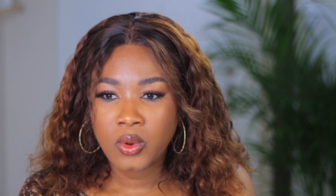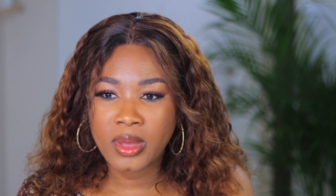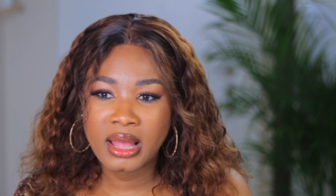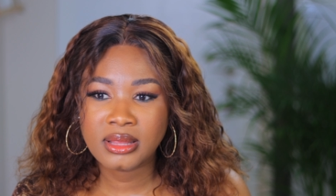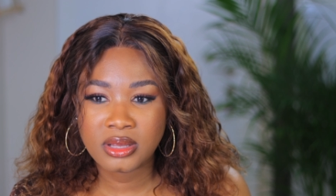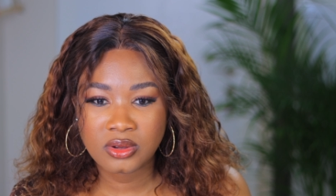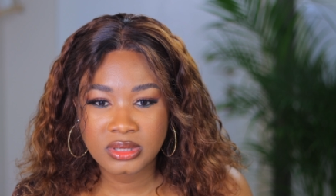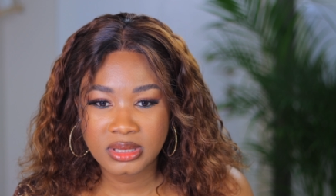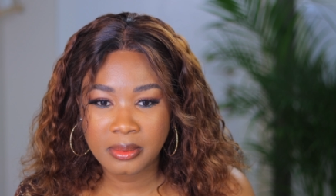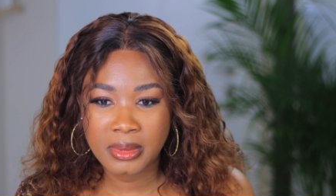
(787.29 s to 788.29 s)
We had
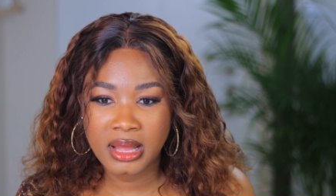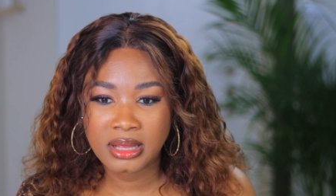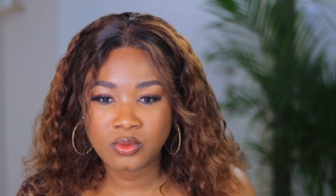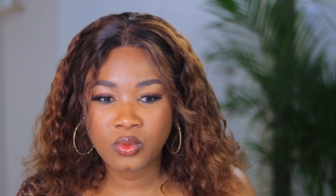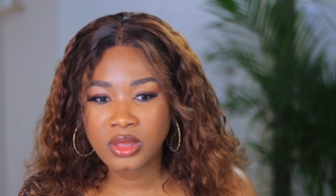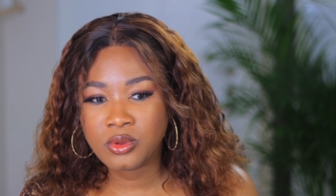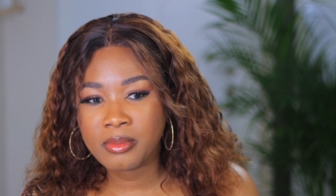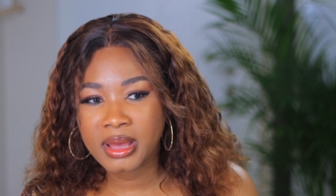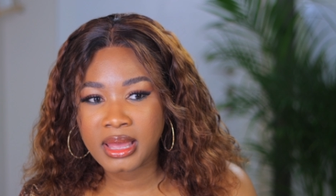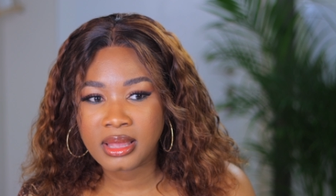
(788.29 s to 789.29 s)
Telsim, and when you
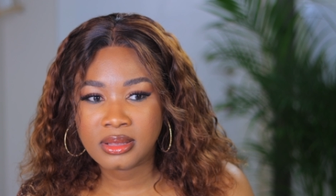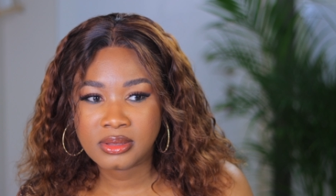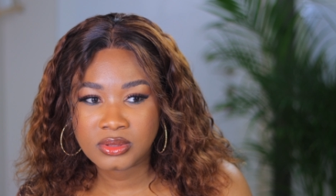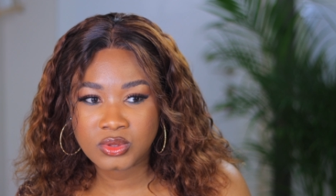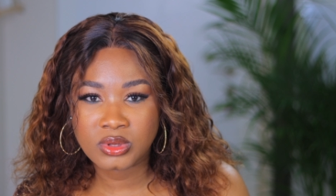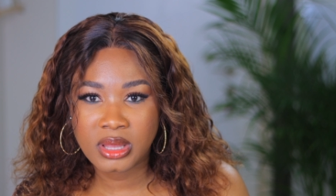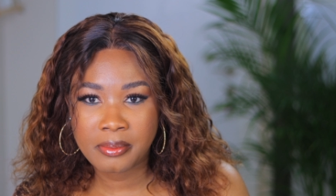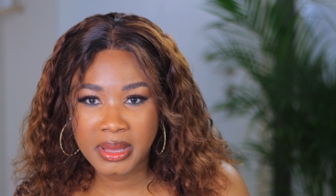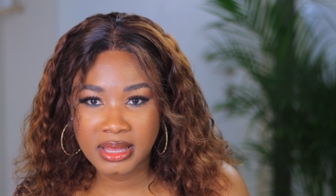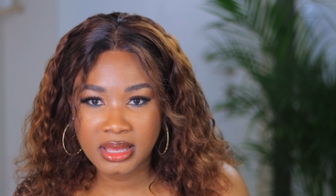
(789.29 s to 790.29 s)
buy
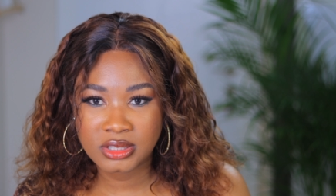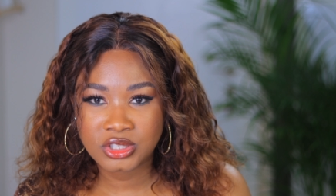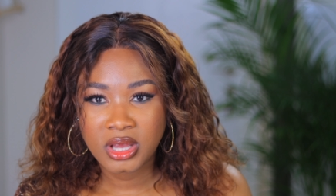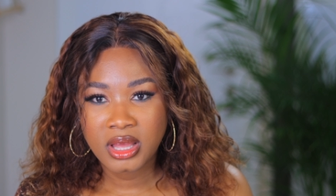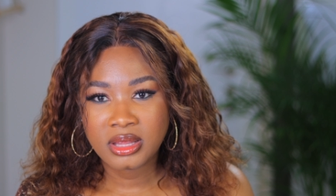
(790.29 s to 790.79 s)
student package,